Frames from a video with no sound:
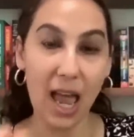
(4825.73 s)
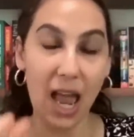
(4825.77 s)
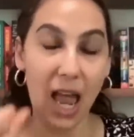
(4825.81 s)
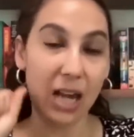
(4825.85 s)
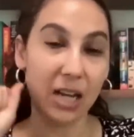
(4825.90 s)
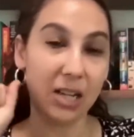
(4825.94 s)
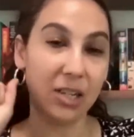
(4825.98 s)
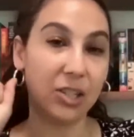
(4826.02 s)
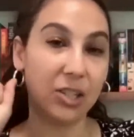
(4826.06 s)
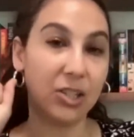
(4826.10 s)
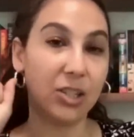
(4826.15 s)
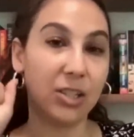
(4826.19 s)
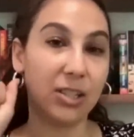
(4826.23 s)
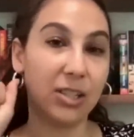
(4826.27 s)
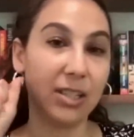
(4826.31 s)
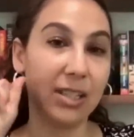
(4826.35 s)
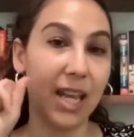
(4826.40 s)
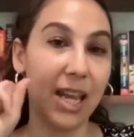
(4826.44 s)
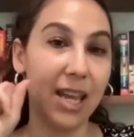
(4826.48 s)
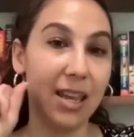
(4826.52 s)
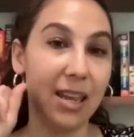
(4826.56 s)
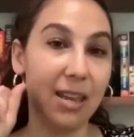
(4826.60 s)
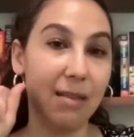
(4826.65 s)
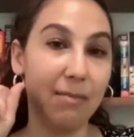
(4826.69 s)
and it's just
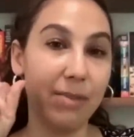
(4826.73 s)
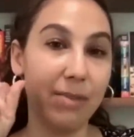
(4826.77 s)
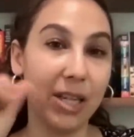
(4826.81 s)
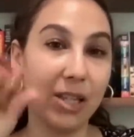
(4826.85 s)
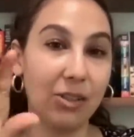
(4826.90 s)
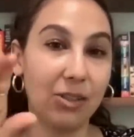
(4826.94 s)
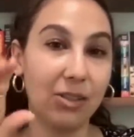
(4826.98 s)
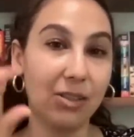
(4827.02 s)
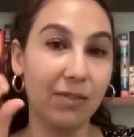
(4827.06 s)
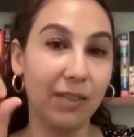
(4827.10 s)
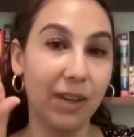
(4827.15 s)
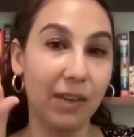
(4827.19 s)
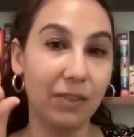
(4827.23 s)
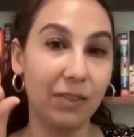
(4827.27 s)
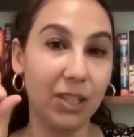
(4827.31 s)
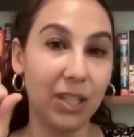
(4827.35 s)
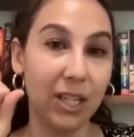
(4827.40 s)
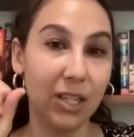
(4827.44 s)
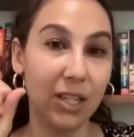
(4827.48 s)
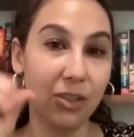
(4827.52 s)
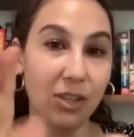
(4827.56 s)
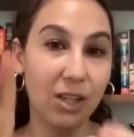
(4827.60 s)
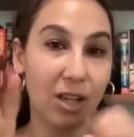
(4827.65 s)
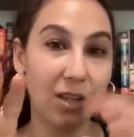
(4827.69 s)
taking pictures of
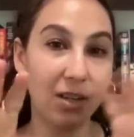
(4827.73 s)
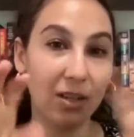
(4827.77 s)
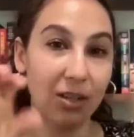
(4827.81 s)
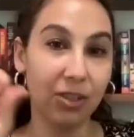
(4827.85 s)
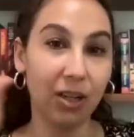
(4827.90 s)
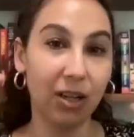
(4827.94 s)
everything, shutter,